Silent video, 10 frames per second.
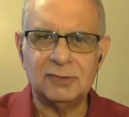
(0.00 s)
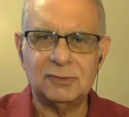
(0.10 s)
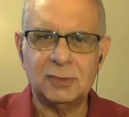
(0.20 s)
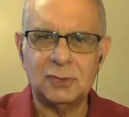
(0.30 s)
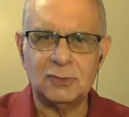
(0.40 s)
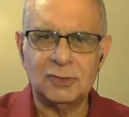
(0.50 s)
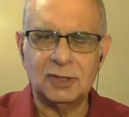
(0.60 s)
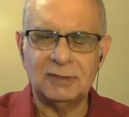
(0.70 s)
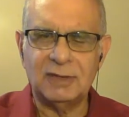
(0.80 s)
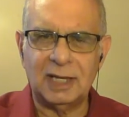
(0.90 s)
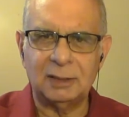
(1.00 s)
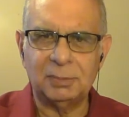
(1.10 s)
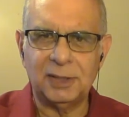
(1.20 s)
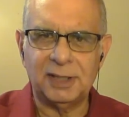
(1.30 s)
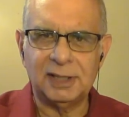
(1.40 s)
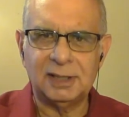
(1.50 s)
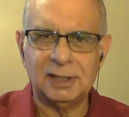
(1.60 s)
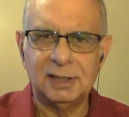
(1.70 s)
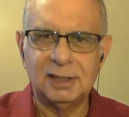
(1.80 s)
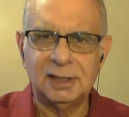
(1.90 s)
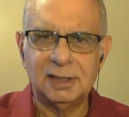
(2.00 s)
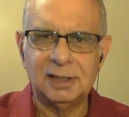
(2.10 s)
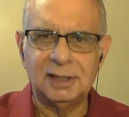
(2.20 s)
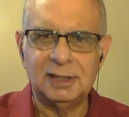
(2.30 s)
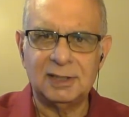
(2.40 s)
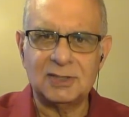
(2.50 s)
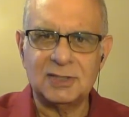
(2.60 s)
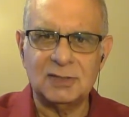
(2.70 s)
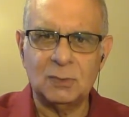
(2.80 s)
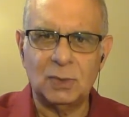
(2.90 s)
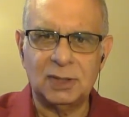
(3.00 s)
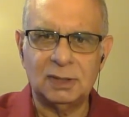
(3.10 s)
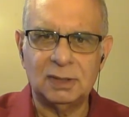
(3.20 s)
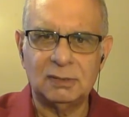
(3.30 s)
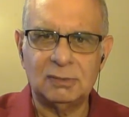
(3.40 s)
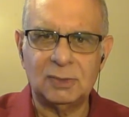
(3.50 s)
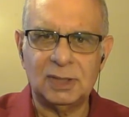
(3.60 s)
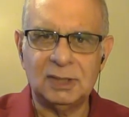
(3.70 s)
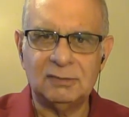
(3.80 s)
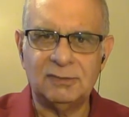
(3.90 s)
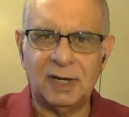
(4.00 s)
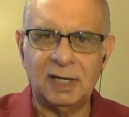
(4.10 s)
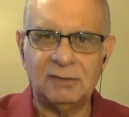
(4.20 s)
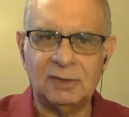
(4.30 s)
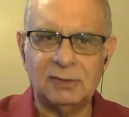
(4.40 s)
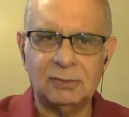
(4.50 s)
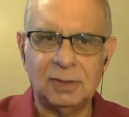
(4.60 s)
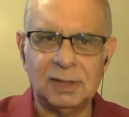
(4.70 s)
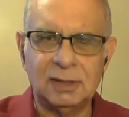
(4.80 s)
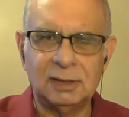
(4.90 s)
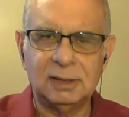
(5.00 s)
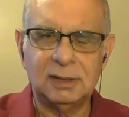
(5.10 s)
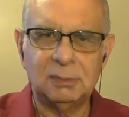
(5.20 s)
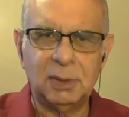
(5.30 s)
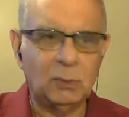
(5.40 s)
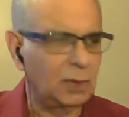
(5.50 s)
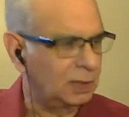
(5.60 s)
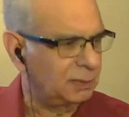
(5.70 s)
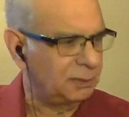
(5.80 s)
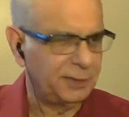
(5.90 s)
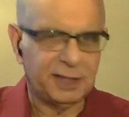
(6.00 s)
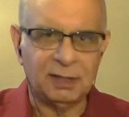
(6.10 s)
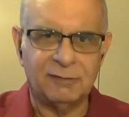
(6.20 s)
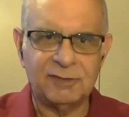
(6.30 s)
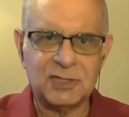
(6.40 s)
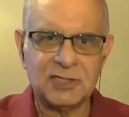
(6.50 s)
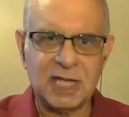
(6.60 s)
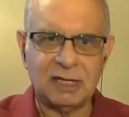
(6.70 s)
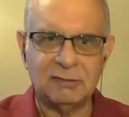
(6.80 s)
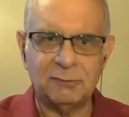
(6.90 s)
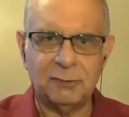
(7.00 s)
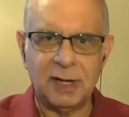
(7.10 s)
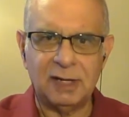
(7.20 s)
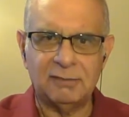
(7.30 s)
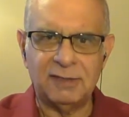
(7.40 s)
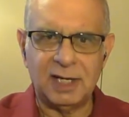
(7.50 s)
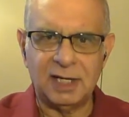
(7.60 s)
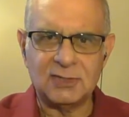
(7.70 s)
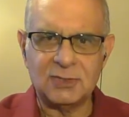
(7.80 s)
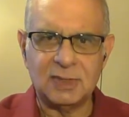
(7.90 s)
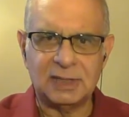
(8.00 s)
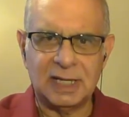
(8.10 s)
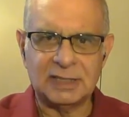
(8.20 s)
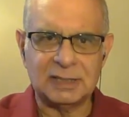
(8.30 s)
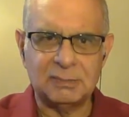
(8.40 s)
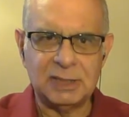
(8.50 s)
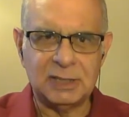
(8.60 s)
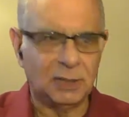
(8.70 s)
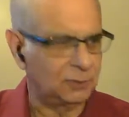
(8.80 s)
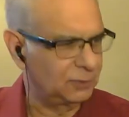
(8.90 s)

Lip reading: version of how to play in this 1, 3, 5, 3. But we're going to be playing off the 2nd fret of the A string. That's a B note.